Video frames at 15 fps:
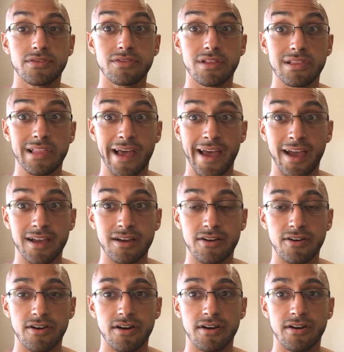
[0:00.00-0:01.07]
the lack
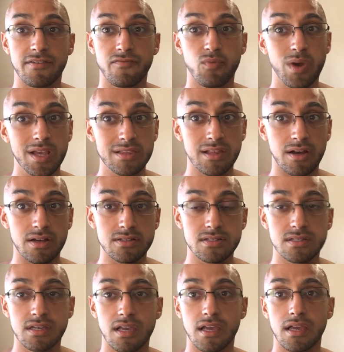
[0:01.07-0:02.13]
of weight
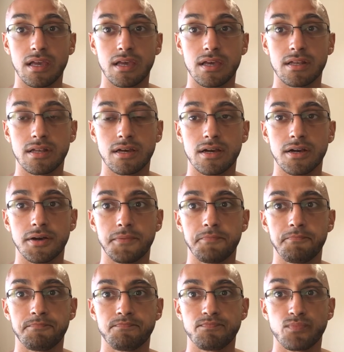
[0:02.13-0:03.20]
loss and
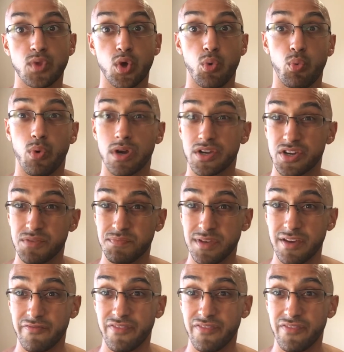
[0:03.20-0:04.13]
what could be